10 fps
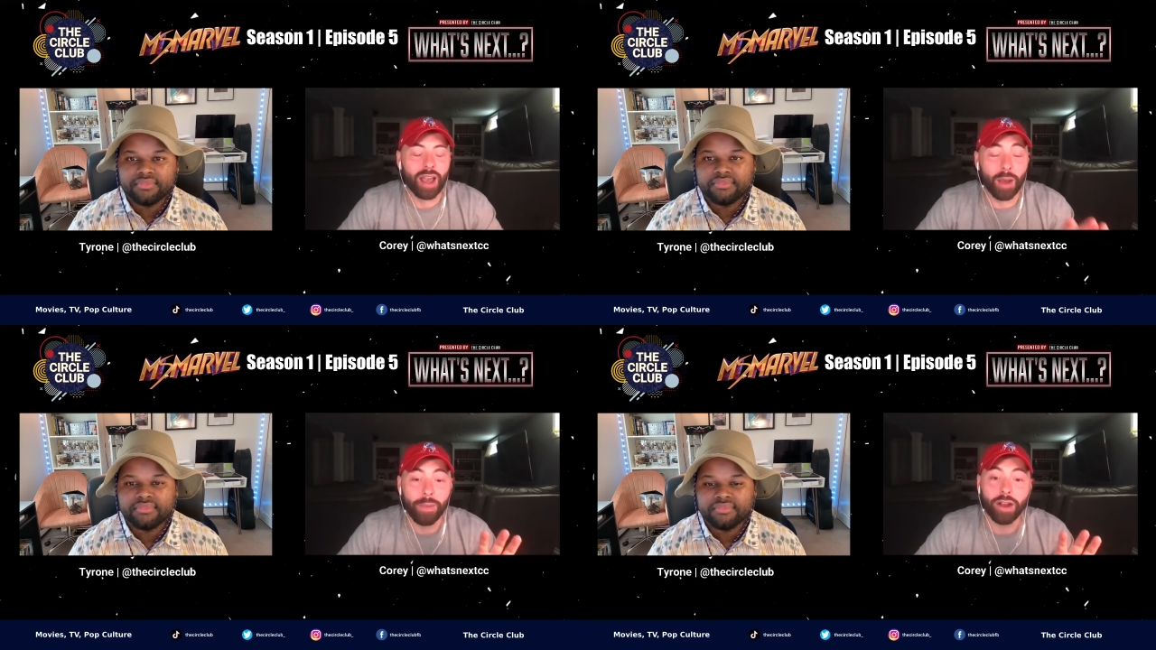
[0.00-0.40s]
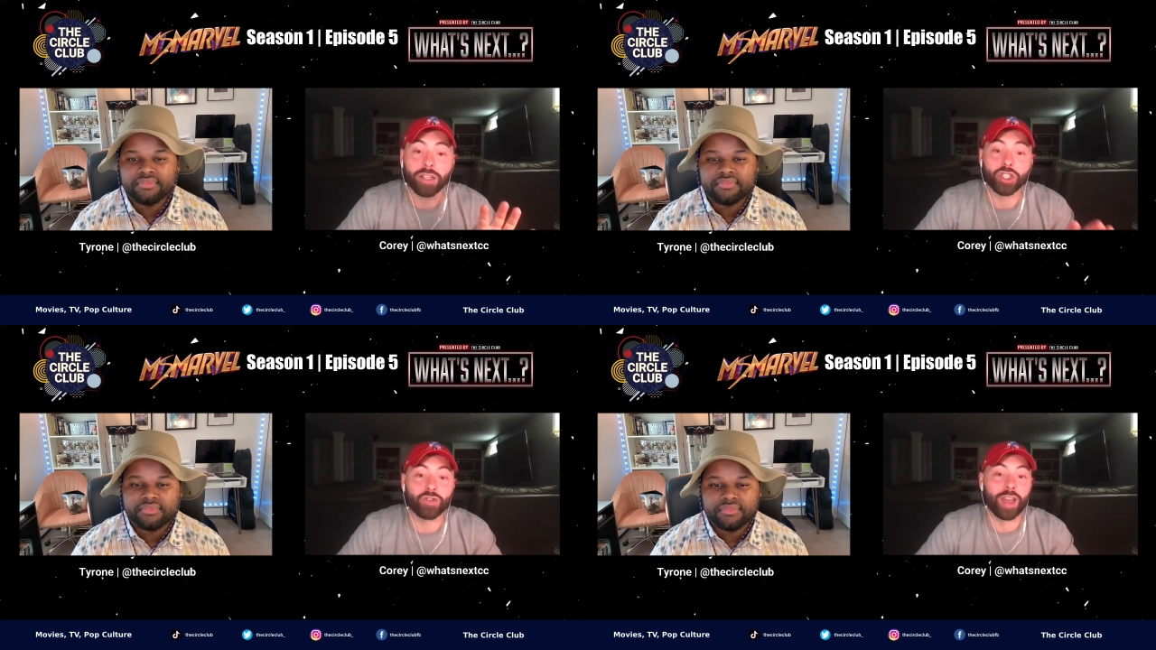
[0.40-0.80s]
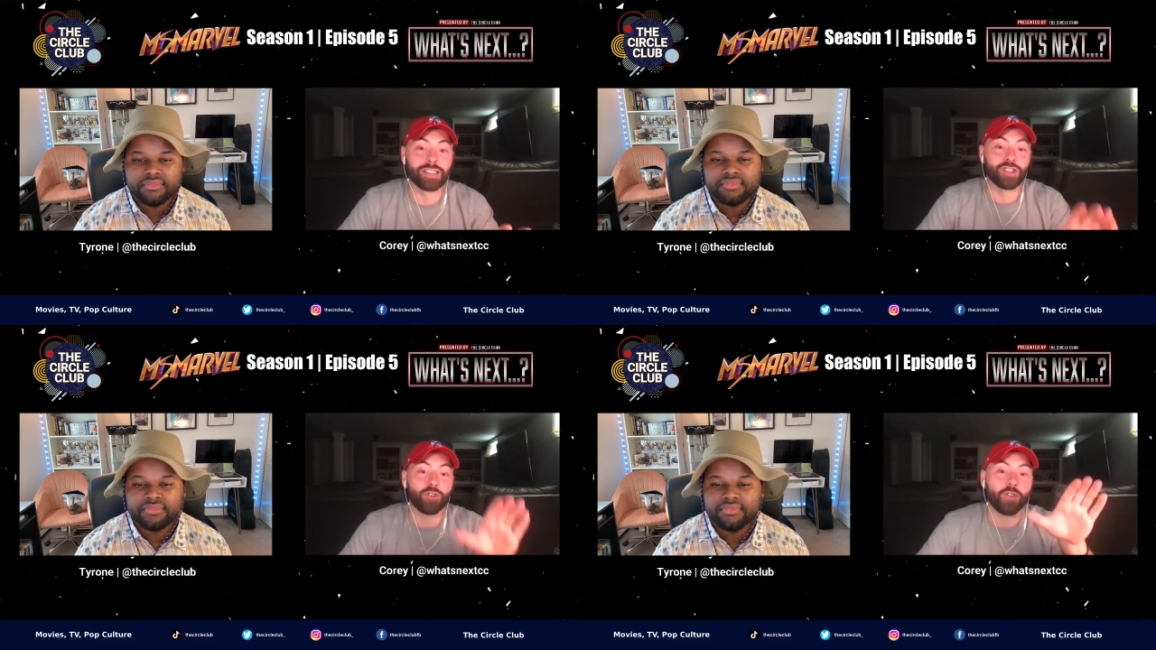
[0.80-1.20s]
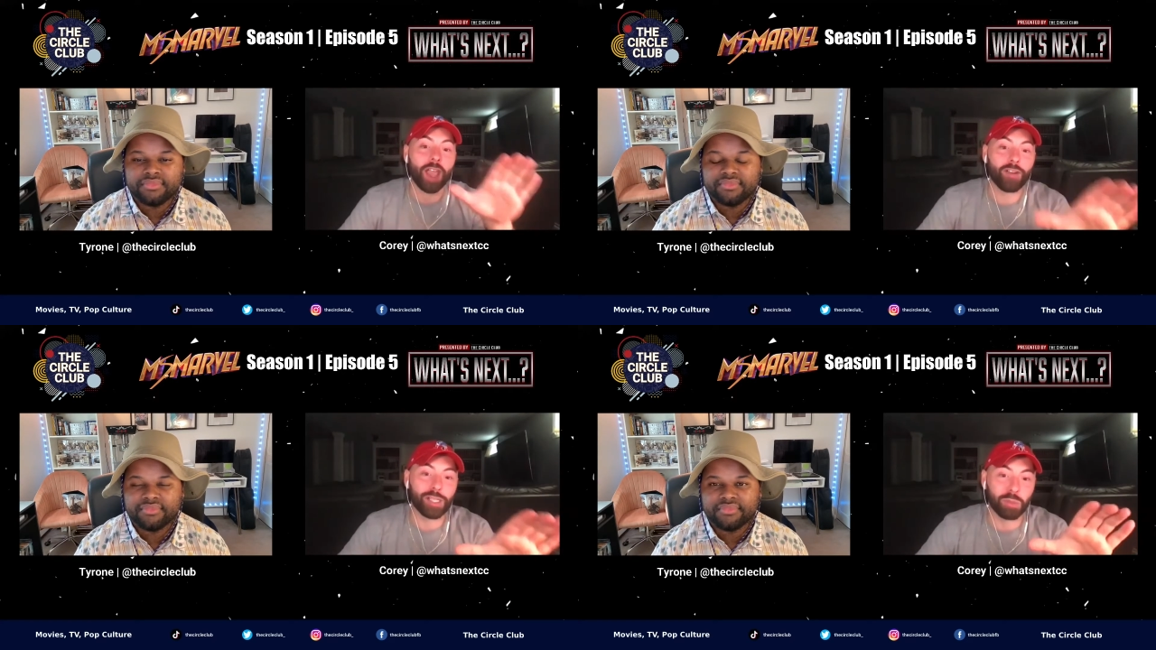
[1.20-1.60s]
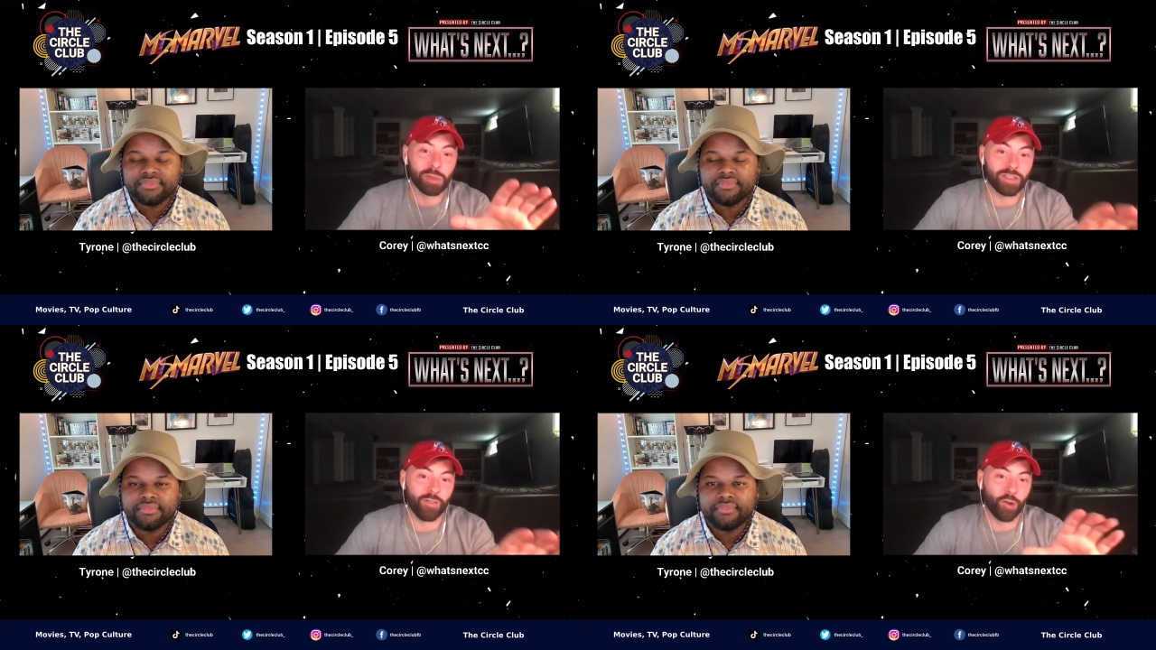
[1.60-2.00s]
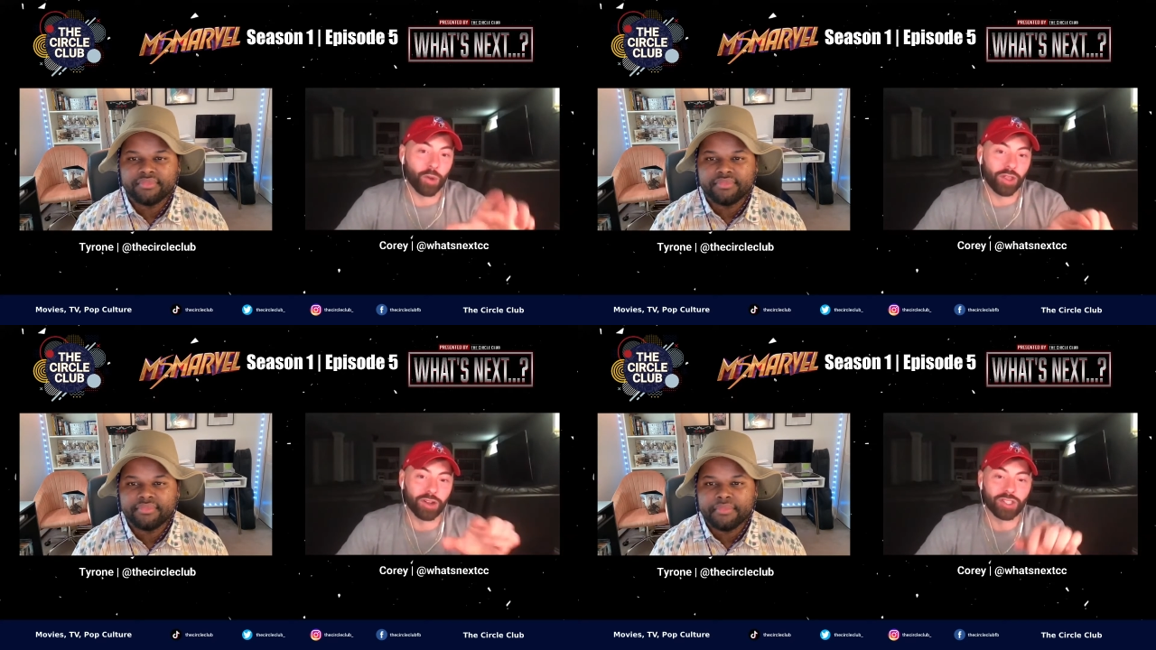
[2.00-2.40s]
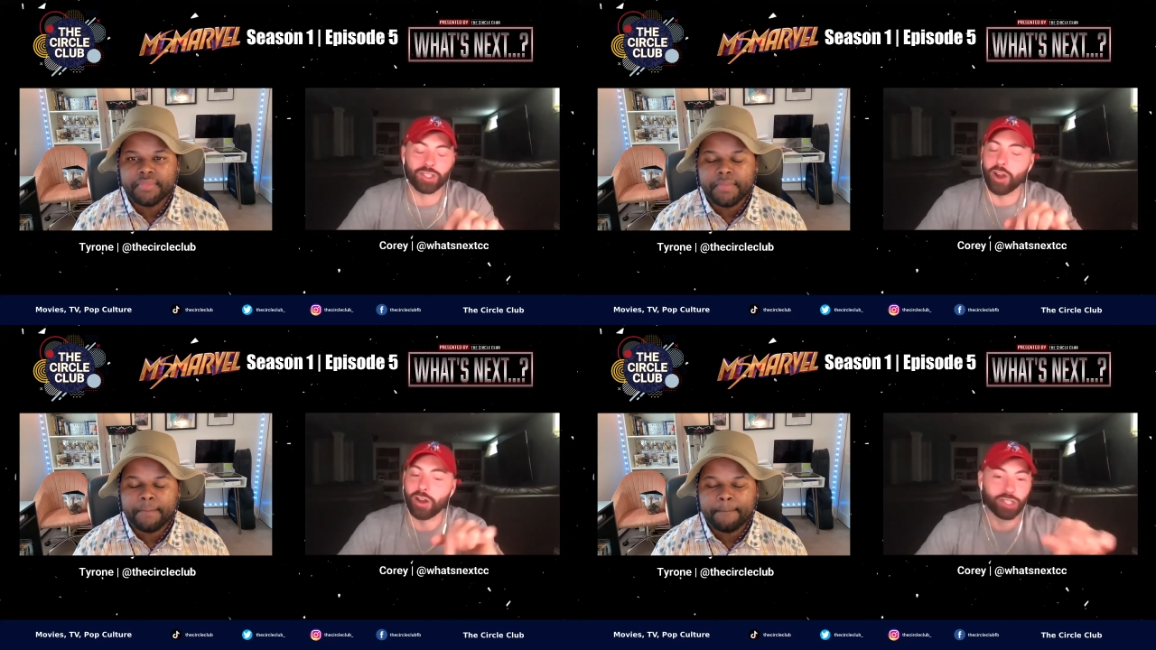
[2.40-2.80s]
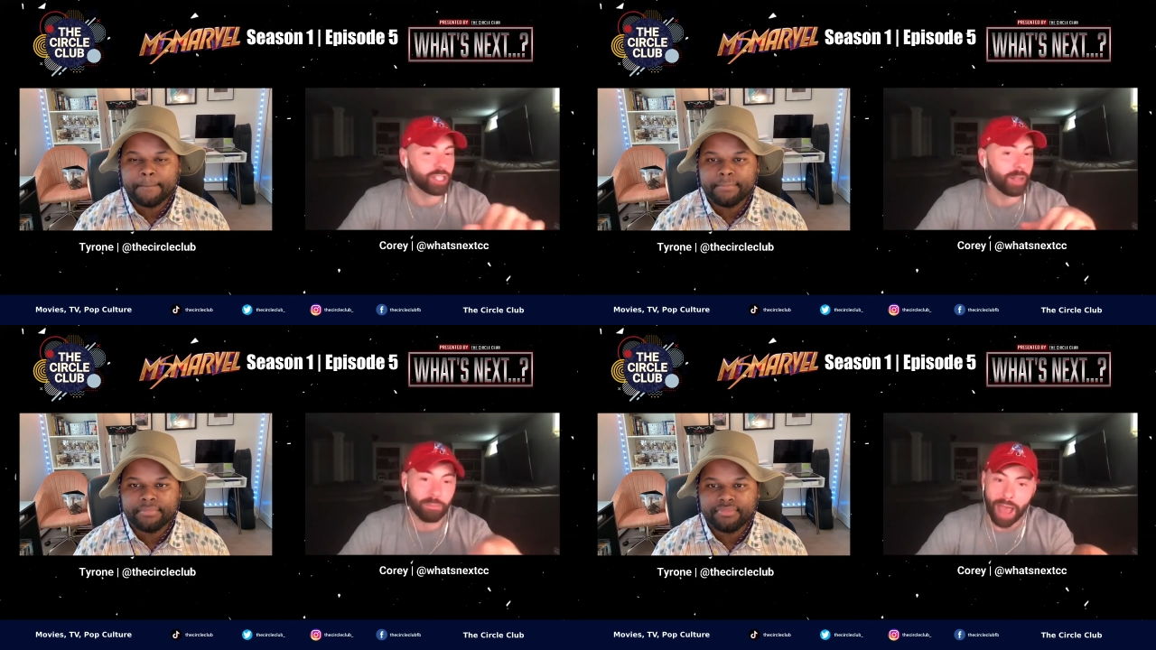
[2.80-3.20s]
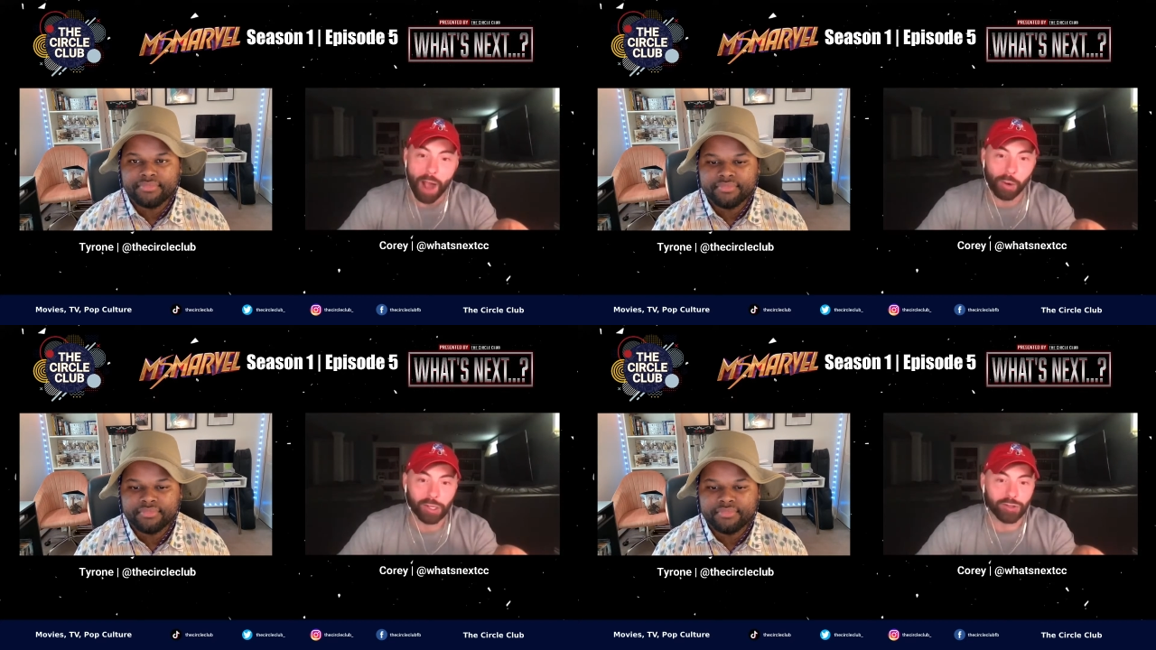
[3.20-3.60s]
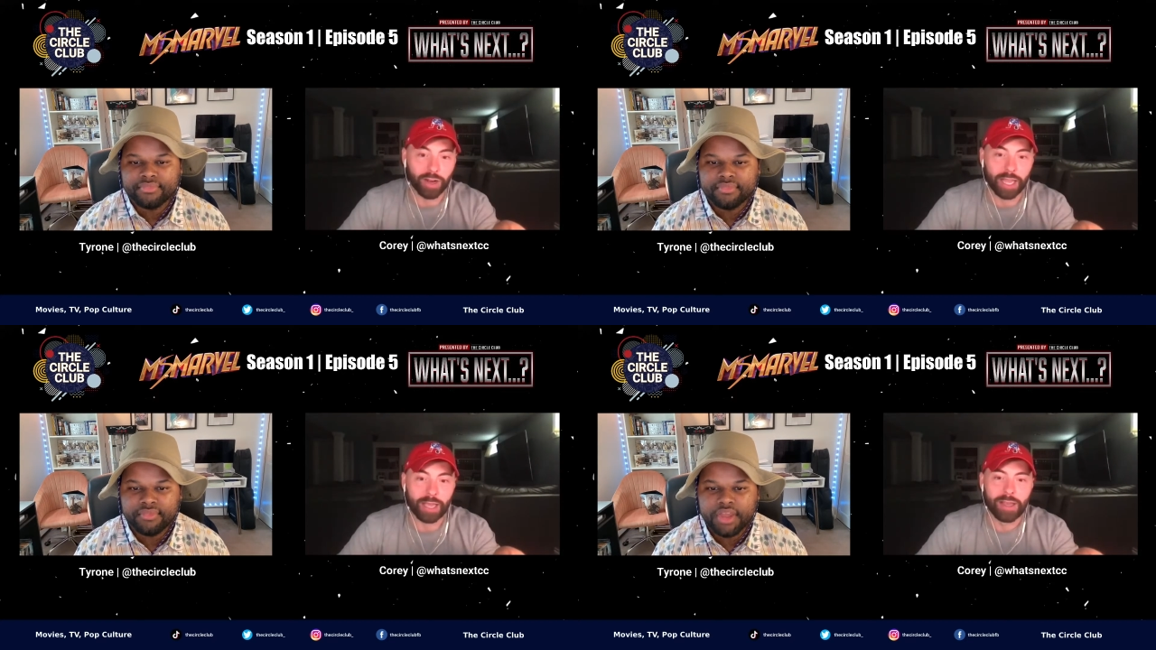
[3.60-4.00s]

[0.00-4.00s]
Speaker 1: America Chavez is very specific with her star-shaped powers, right?